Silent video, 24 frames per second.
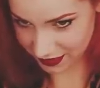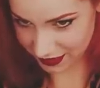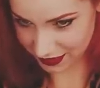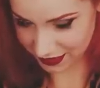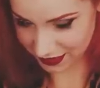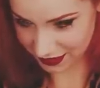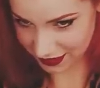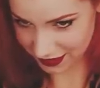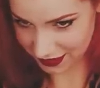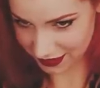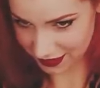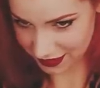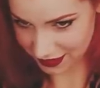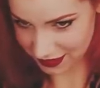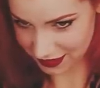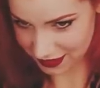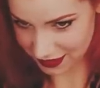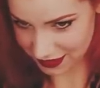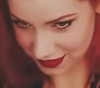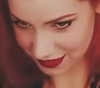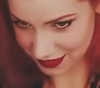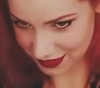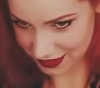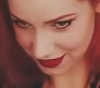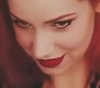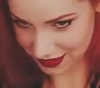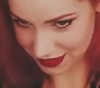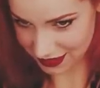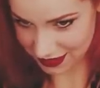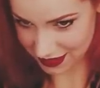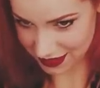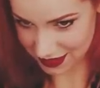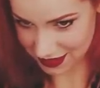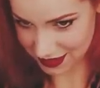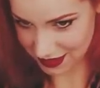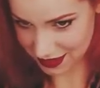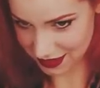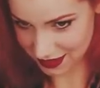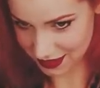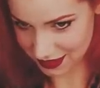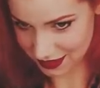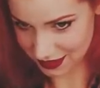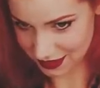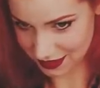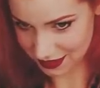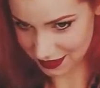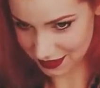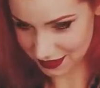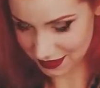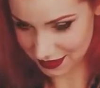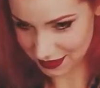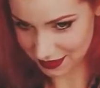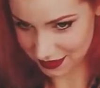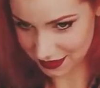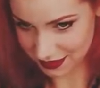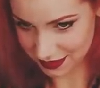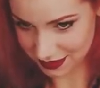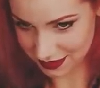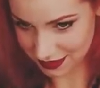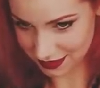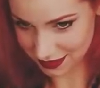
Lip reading: [no speech]